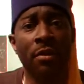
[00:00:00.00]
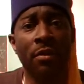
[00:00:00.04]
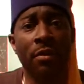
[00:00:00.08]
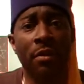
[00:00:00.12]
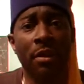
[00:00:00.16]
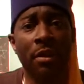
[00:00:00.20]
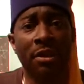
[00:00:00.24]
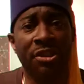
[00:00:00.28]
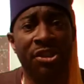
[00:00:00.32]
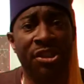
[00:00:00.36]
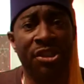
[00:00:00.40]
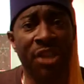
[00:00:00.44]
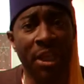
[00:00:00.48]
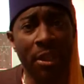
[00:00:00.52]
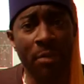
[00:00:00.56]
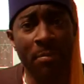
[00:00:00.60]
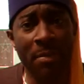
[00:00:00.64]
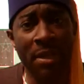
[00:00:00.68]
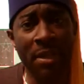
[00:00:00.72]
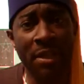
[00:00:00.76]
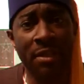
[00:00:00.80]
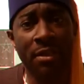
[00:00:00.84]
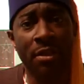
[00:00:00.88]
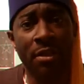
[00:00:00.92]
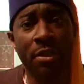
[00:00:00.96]

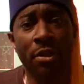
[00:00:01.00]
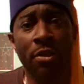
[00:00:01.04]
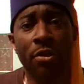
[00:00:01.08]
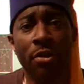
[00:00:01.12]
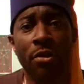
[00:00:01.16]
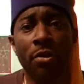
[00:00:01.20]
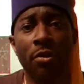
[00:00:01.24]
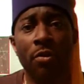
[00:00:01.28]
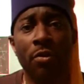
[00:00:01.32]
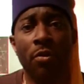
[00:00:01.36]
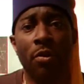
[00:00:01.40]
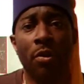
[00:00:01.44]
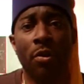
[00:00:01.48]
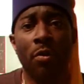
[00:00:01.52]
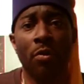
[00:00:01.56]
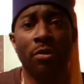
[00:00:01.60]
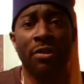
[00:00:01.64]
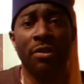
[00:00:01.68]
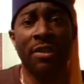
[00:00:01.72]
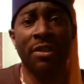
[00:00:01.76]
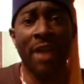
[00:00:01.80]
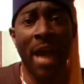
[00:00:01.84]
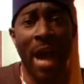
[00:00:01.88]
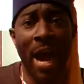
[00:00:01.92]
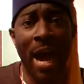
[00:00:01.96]
legitimate
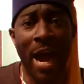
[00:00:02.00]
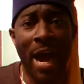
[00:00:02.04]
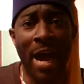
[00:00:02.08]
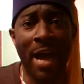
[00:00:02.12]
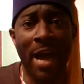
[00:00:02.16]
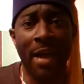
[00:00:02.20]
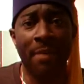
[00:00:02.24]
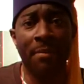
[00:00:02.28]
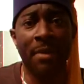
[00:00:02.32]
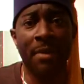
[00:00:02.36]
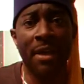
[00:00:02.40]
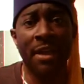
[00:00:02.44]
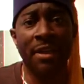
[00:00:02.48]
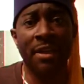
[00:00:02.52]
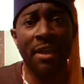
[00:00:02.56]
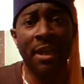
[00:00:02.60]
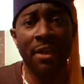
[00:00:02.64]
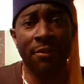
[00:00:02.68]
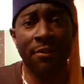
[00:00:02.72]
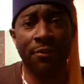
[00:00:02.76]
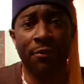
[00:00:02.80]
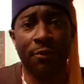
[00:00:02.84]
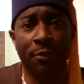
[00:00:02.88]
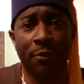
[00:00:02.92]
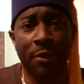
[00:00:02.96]
time in
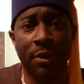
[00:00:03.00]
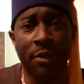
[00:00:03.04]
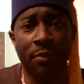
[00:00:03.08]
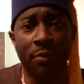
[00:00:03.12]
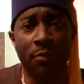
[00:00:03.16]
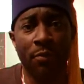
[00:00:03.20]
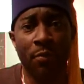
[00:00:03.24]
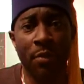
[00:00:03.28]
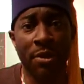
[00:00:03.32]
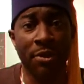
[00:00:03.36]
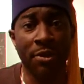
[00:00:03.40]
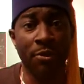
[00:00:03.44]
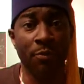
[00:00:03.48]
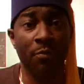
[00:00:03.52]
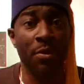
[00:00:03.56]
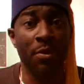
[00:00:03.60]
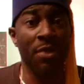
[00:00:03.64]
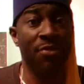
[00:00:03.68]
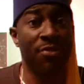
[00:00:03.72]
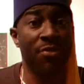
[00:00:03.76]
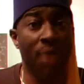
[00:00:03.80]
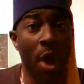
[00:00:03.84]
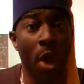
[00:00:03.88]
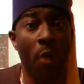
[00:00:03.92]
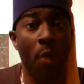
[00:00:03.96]
history when we
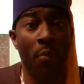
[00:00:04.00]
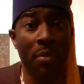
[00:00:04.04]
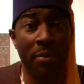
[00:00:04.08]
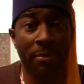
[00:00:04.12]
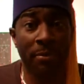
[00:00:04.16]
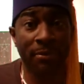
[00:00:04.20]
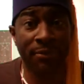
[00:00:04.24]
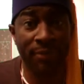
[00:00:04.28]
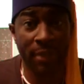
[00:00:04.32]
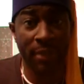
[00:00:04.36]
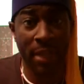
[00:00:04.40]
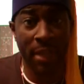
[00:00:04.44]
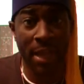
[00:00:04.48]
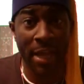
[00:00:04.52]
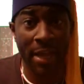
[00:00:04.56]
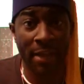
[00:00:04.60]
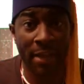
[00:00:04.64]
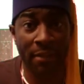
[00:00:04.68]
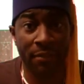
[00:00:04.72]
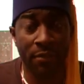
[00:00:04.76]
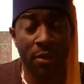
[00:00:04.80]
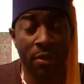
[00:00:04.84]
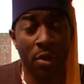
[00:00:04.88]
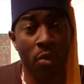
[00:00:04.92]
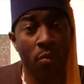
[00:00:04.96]
thought we were
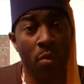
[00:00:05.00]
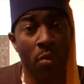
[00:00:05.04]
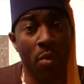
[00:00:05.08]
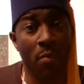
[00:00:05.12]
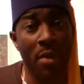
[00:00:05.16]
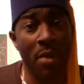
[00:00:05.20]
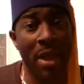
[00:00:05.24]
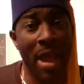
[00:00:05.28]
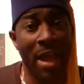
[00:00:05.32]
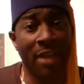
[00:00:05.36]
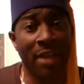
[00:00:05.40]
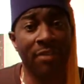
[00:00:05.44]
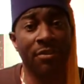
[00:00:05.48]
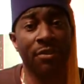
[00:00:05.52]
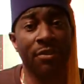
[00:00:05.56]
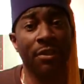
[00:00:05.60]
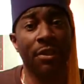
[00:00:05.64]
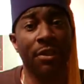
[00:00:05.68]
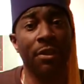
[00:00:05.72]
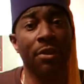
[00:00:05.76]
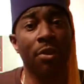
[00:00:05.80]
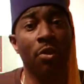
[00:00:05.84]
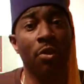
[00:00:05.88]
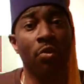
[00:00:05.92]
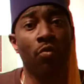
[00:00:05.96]
slaves, when we
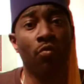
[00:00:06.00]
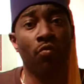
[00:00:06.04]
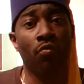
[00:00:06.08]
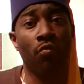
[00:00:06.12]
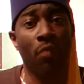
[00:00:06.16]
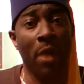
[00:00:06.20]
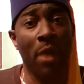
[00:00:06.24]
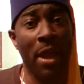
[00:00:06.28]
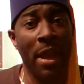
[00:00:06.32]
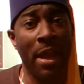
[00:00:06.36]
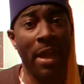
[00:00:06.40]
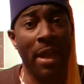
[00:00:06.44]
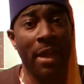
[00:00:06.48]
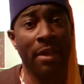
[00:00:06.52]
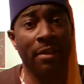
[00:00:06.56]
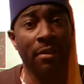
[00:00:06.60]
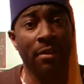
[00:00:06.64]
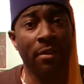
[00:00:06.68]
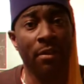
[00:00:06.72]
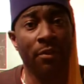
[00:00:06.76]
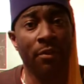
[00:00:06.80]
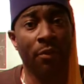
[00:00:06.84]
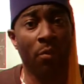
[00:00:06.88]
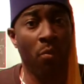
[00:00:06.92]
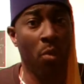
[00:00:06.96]
actually ran
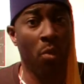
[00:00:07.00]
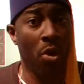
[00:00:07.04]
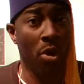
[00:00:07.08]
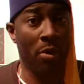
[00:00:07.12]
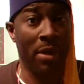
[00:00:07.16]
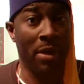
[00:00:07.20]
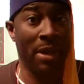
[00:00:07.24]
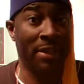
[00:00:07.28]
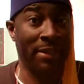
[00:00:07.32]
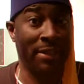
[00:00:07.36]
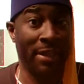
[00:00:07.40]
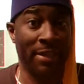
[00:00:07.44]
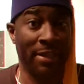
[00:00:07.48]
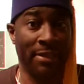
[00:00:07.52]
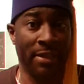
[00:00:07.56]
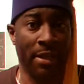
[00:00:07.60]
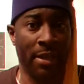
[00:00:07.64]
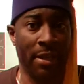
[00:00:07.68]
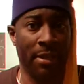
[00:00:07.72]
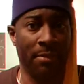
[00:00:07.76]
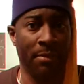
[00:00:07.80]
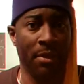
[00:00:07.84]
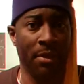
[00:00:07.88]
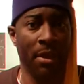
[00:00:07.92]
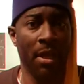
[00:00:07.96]
the world at that
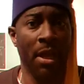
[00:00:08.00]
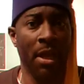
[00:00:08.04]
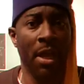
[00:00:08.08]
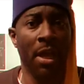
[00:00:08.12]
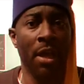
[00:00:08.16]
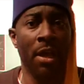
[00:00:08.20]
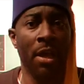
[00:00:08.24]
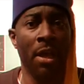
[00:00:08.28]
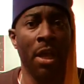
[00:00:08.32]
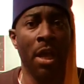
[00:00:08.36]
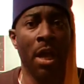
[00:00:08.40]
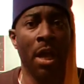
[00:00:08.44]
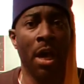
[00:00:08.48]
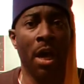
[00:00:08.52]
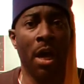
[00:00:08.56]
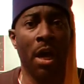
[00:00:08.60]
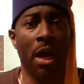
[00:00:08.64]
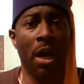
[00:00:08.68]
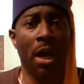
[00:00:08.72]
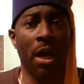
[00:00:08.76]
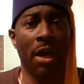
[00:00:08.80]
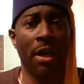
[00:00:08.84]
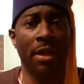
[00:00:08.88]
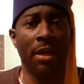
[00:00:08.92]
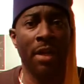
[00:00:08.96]
time.
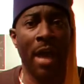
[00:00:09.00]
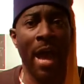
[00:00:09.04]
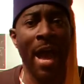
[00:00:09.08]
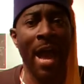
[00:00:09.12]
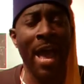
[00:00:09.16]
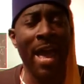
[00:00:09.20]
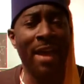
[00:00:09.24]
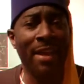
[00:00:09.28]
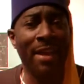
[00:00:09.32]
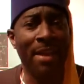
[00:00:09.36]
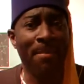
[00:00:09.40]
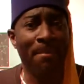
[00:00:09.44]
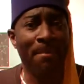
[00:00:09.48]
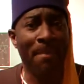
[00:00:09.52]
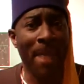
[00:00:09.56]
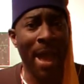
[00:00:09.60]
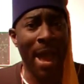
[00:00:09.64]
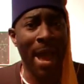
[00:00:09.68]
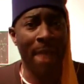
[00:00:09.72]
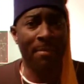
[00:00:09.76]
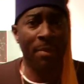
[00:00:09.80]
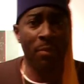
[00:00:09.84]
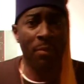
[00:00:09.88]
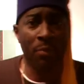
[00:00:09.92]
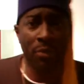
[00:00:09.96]
I had a
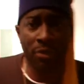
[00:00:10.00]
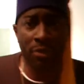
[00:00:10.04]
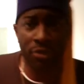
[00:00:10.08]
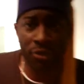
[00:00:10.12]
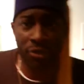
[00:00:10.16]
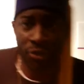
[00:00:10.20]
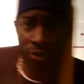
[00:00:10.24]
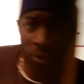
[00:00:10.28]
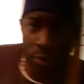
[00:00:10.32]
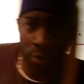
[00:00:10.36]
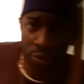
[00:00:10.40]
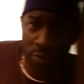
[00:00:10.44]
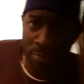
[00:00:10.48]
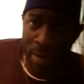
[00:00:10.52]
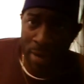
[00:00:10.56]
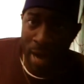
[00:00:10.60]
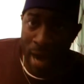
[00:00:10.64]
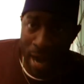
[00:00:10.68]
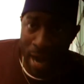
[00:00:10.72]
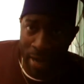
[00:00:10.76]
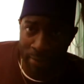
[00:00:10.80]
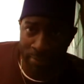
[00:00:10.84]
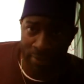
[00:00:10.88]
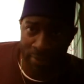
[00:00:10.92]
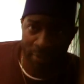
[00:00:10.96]
map I wanted to show you behind